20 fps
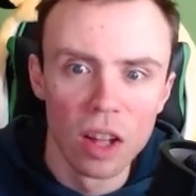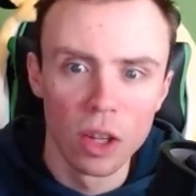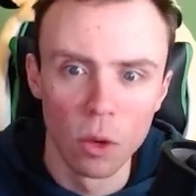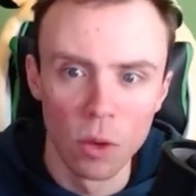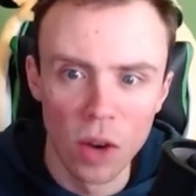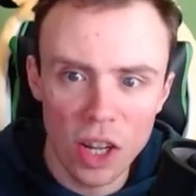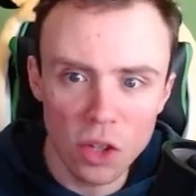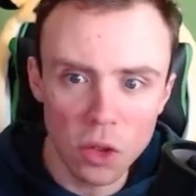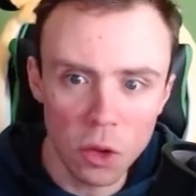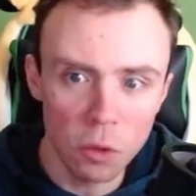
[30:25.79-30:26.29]
The
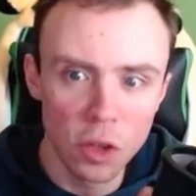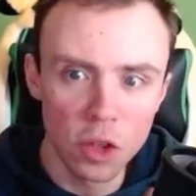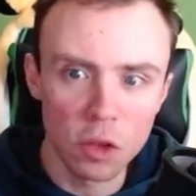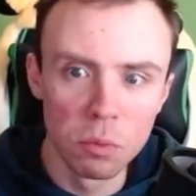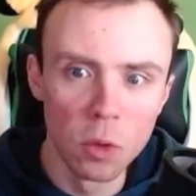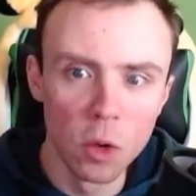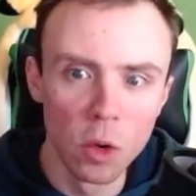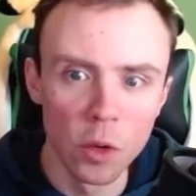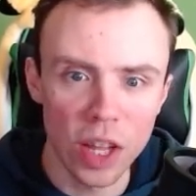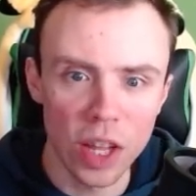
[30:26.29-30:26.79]
rest of this
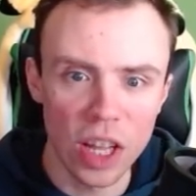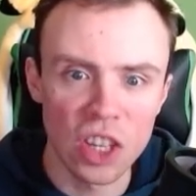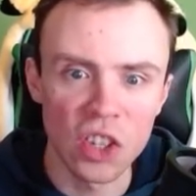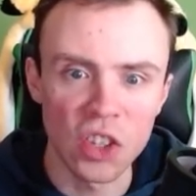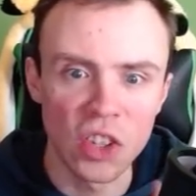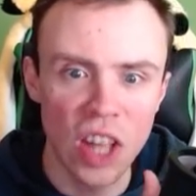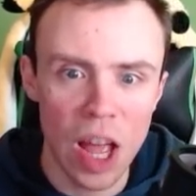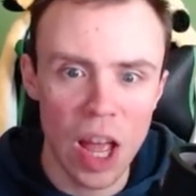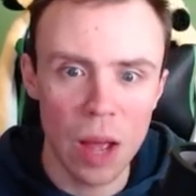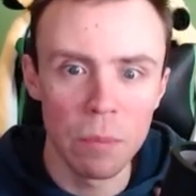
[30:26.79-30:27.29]
movie is
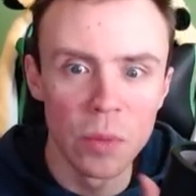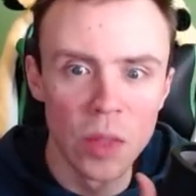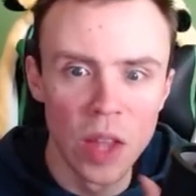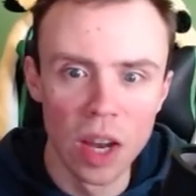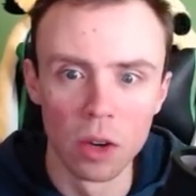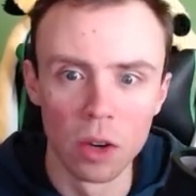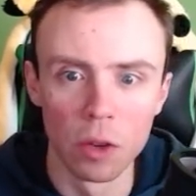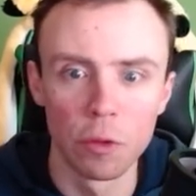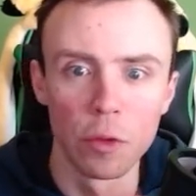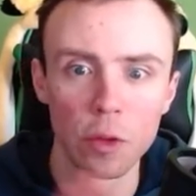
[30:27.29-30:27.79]
damn
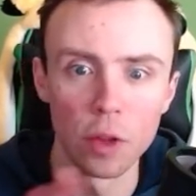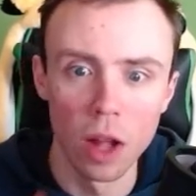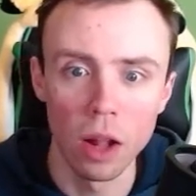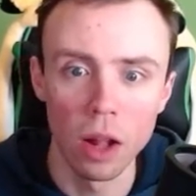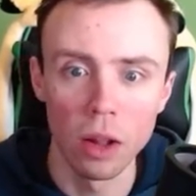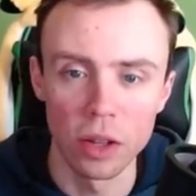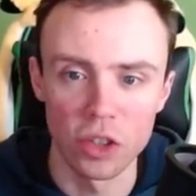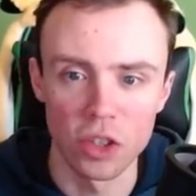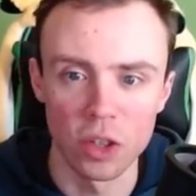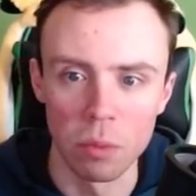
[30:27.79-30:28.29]
near
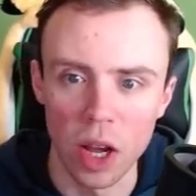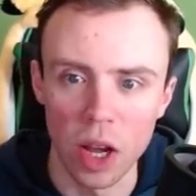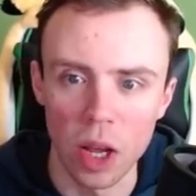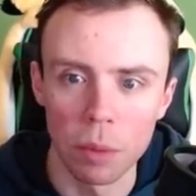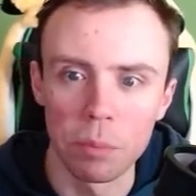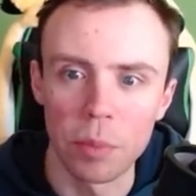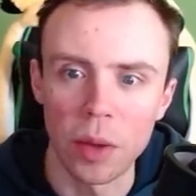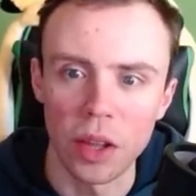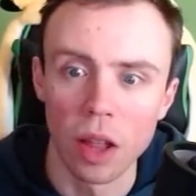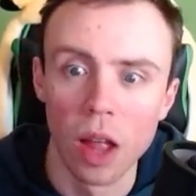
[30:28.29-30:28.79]
flawless in my
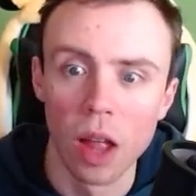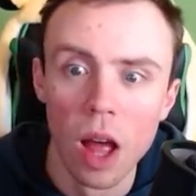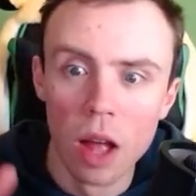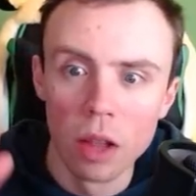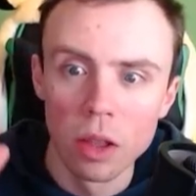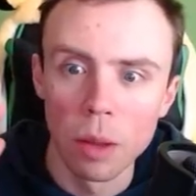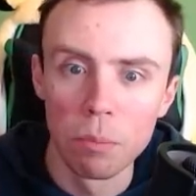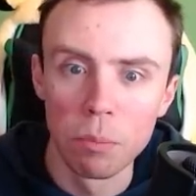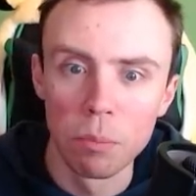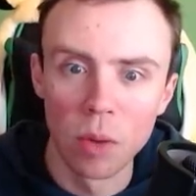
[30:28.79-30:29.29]
opinion.
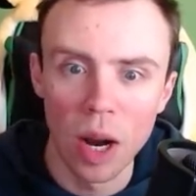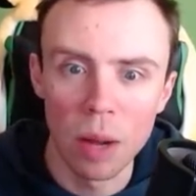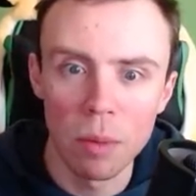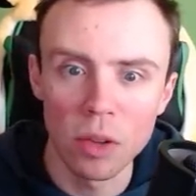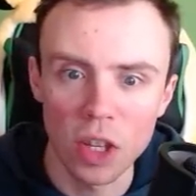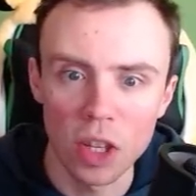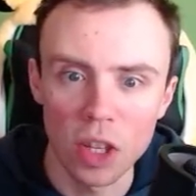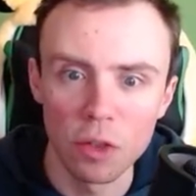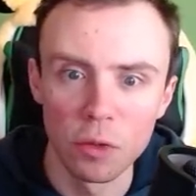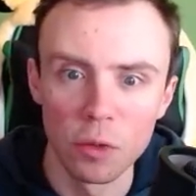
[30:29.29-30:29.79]
The
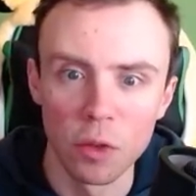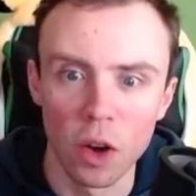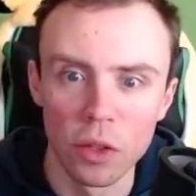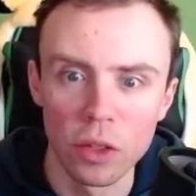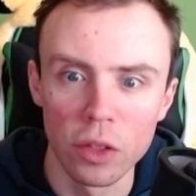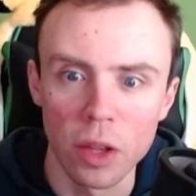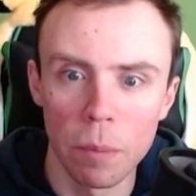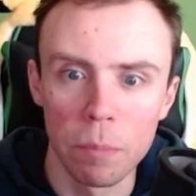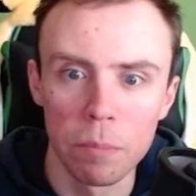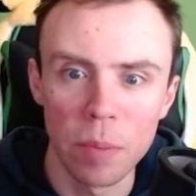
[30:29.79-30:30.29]
premise is
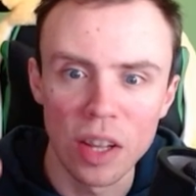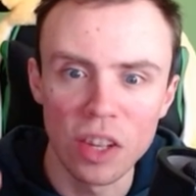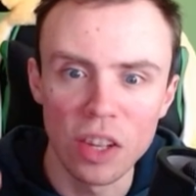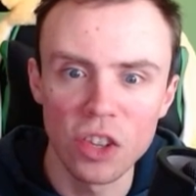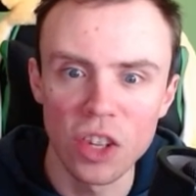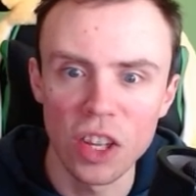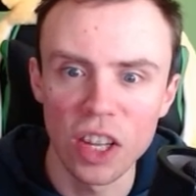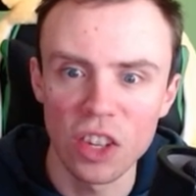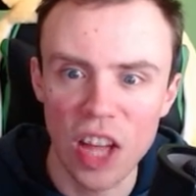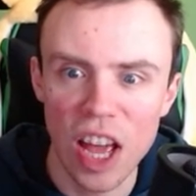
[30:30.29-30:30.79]
fun, the
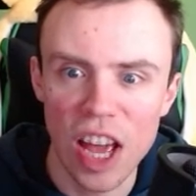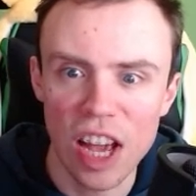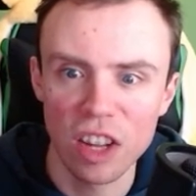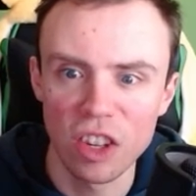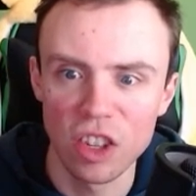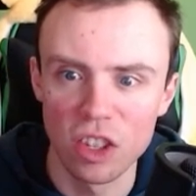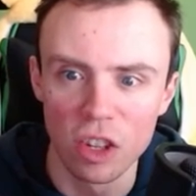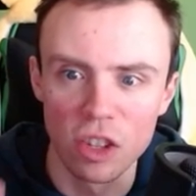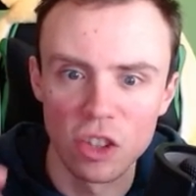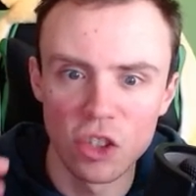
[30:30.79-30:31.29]
pacing is
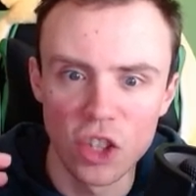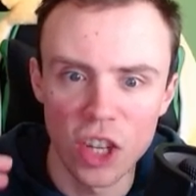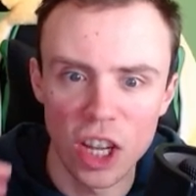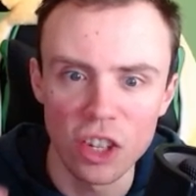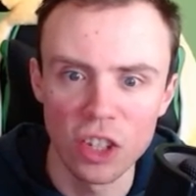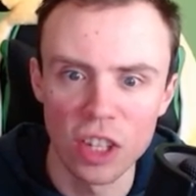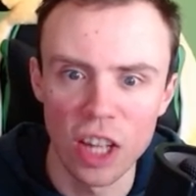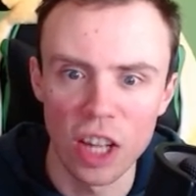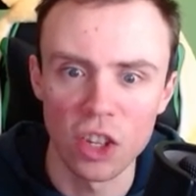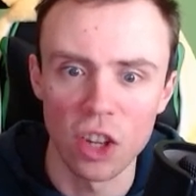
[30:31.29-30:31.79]
excellent,
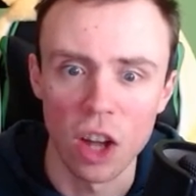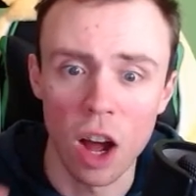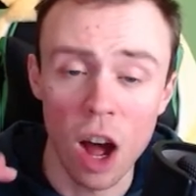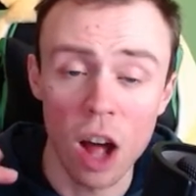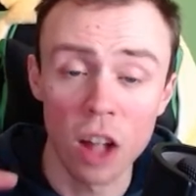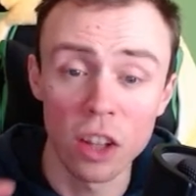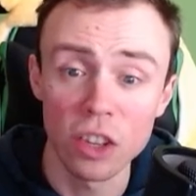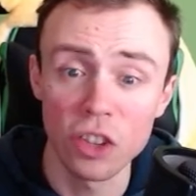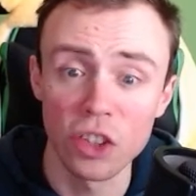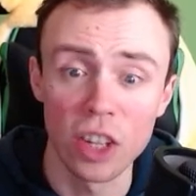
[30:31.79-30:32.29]
Jason has
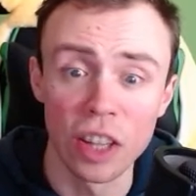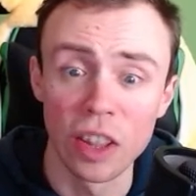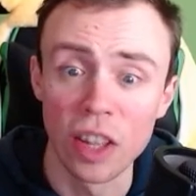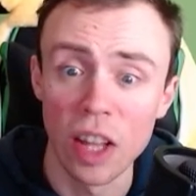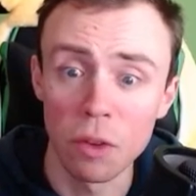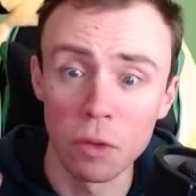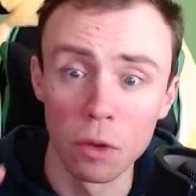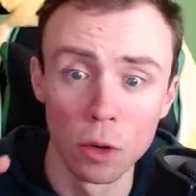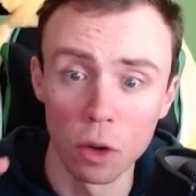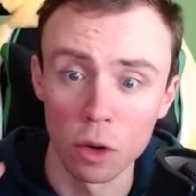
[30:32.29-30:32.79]
honestly
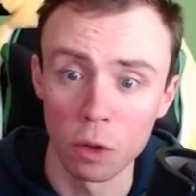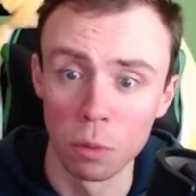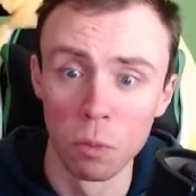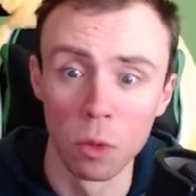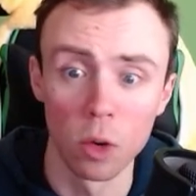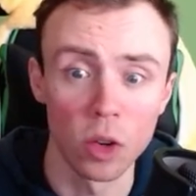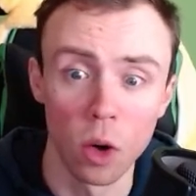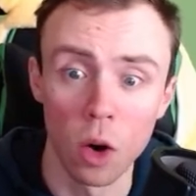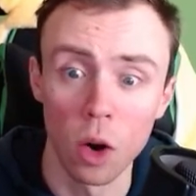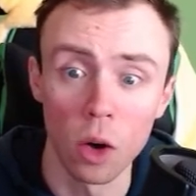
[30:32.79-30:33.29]
never looked more
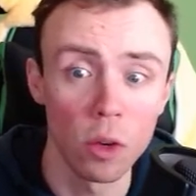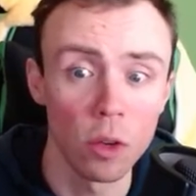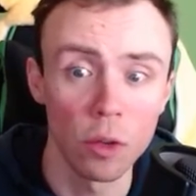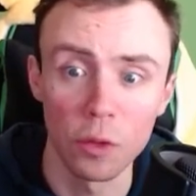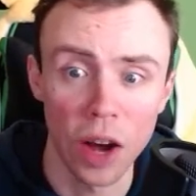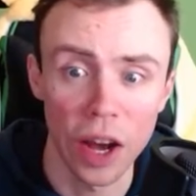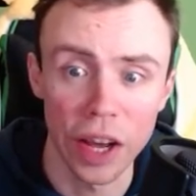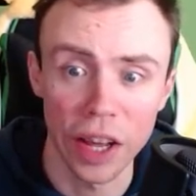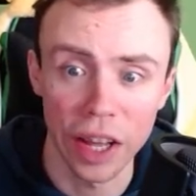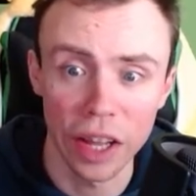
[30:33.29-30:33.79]
than
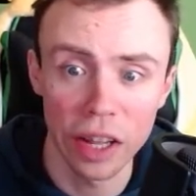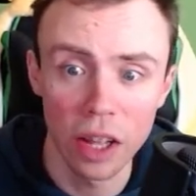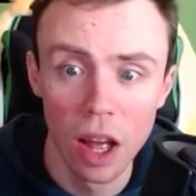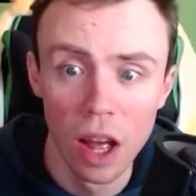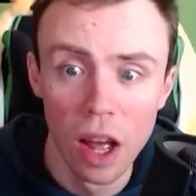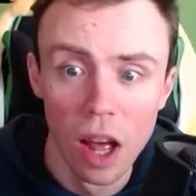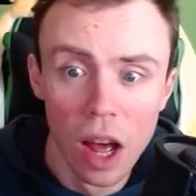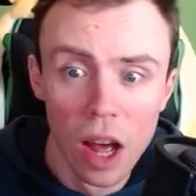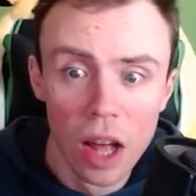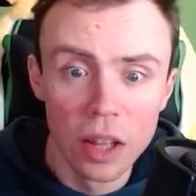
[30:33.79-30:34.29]
horrifying,
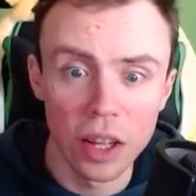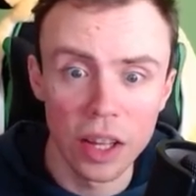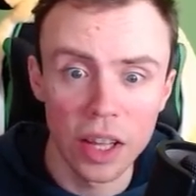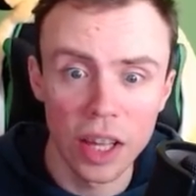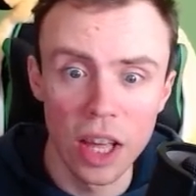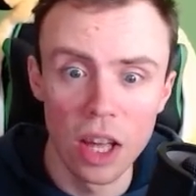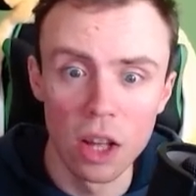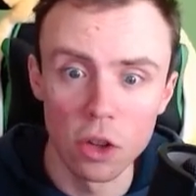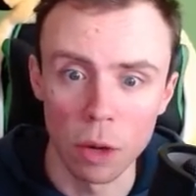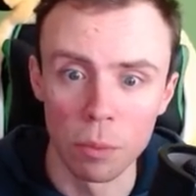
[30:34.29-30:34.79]
the
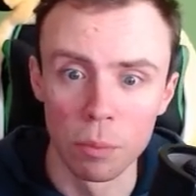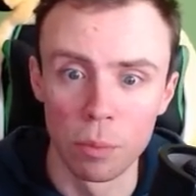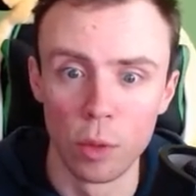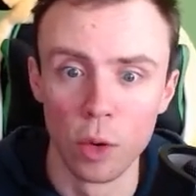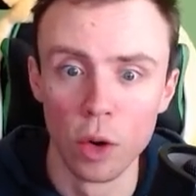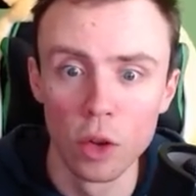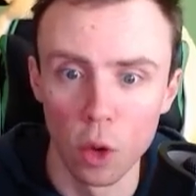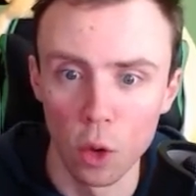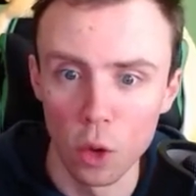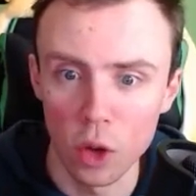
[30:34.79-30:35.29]
kills are
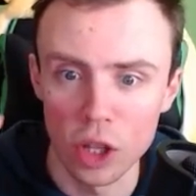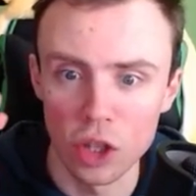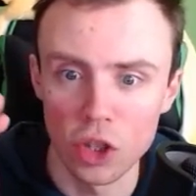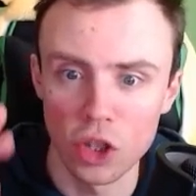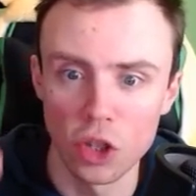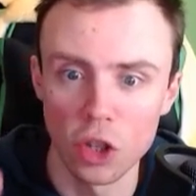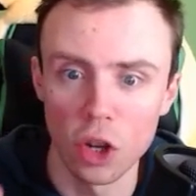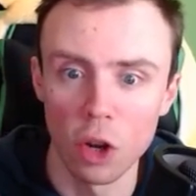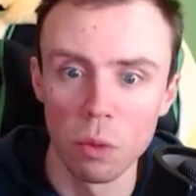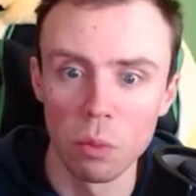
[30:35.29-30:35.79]
brutal in
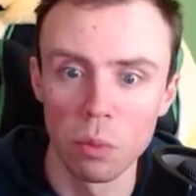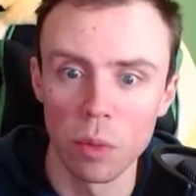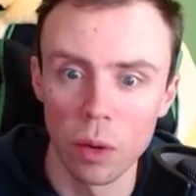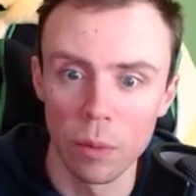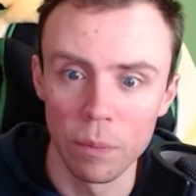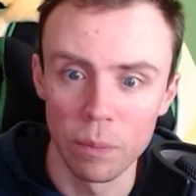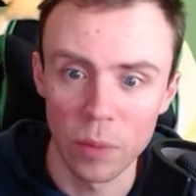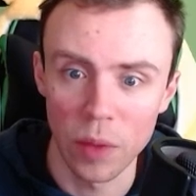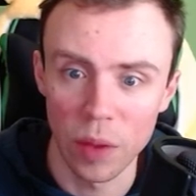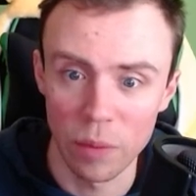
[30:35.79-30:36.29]
some
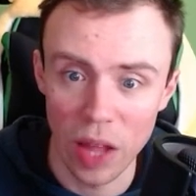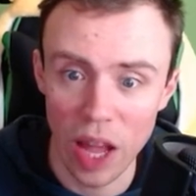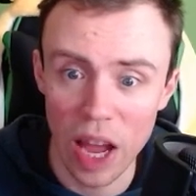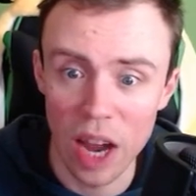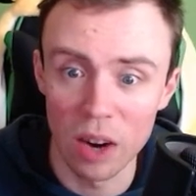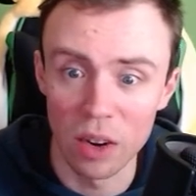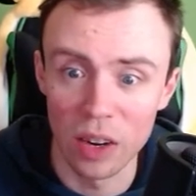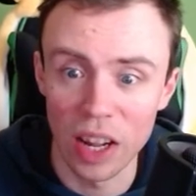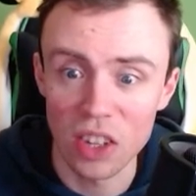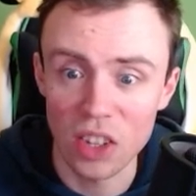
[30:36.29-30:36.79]

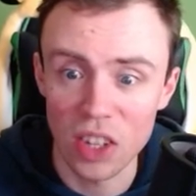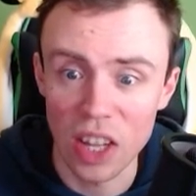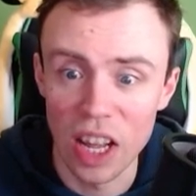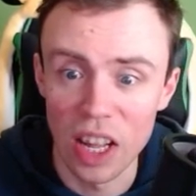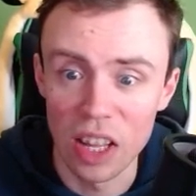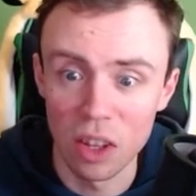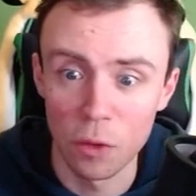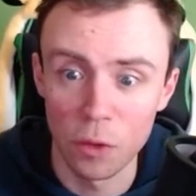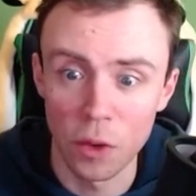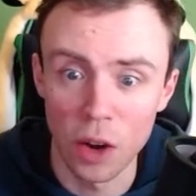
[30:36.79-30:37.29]
areas,
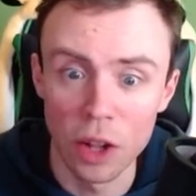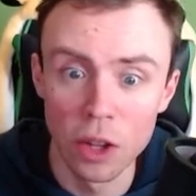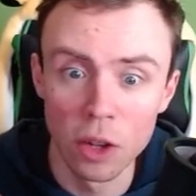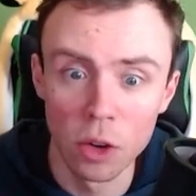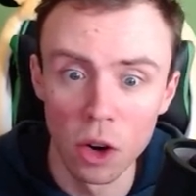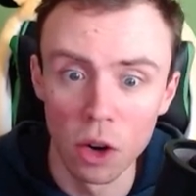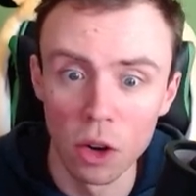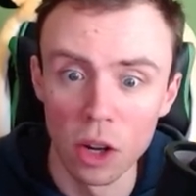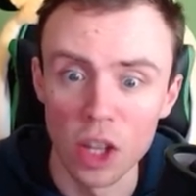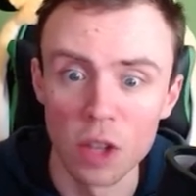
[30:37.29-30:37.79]
and the final
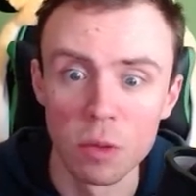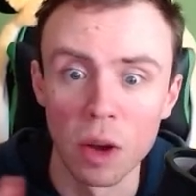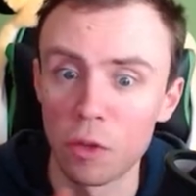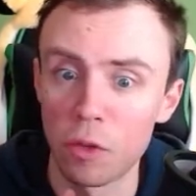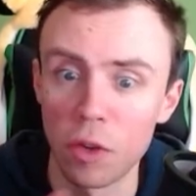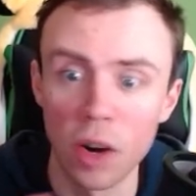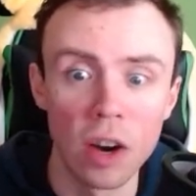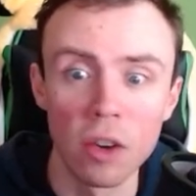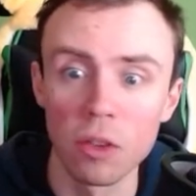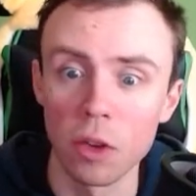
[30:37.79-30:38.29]
girl is my
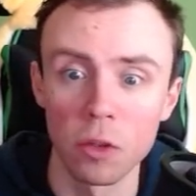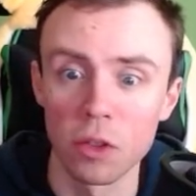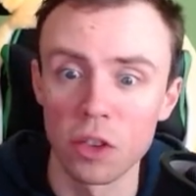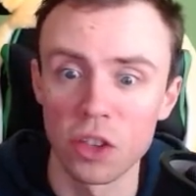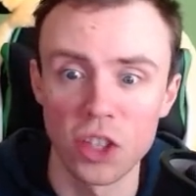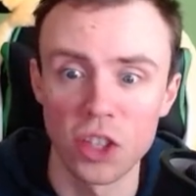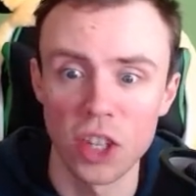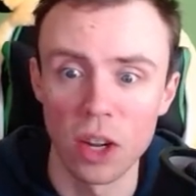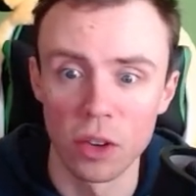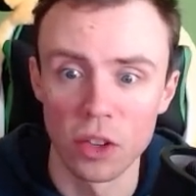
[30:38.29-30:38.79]
favorite of the
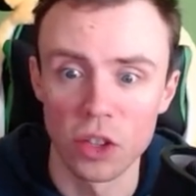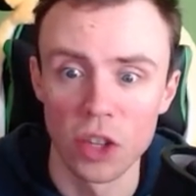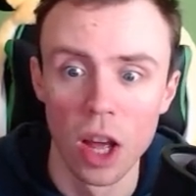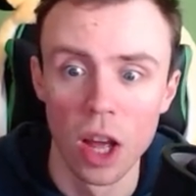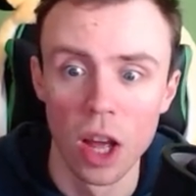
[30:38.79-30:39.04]
series.